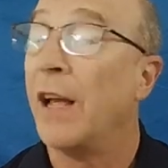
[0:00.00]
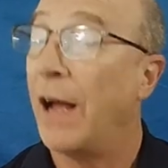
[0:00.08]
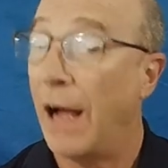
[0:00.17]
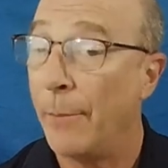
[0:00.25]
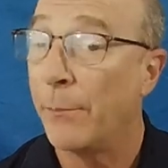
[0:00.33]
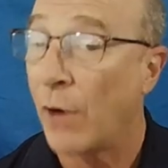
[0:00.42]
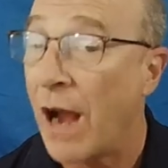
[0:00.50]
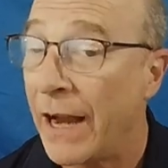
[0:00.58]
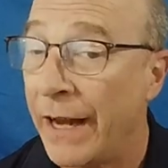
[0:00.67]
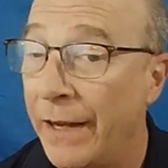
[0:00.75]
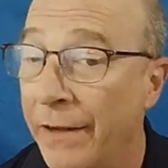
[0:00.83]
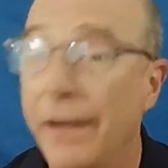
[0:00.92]
I'm
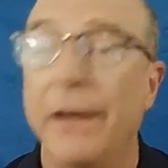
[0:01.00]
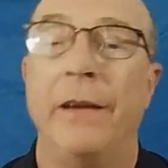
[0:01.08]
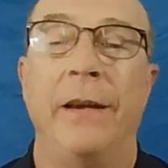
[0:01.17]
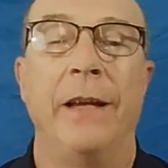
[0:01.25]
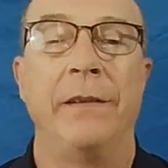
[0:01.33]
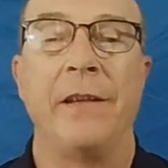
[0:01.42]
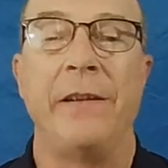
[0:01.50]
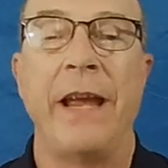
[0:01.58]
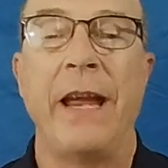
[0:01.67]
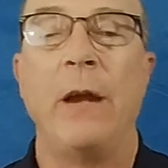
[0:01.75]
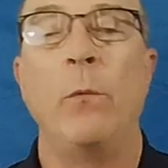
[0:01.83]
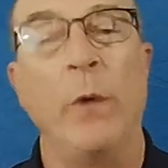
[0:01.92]
Brian, and
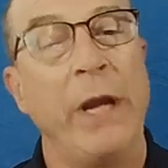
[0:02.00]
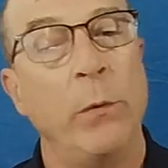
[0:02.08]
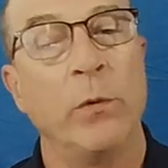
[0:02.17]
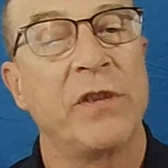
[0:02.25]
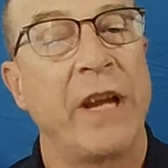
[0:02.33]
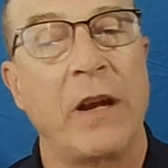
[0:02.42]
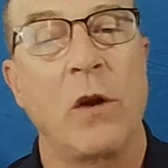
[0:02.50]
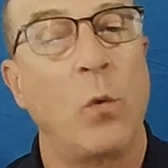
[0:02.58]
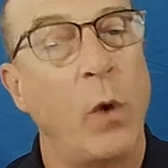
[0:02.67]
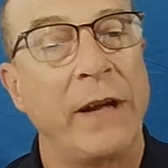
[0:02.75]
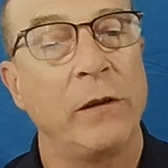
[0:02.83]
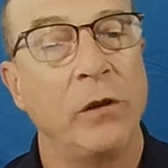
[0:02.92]
today we will take a
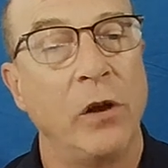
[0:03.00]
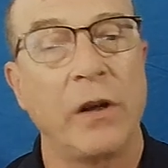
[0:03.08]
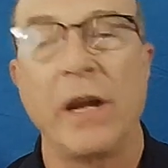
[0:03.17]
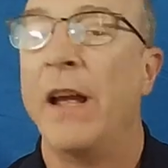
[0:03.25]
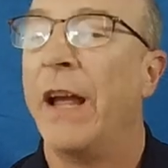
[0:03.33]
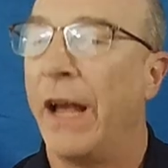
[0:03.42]
quick look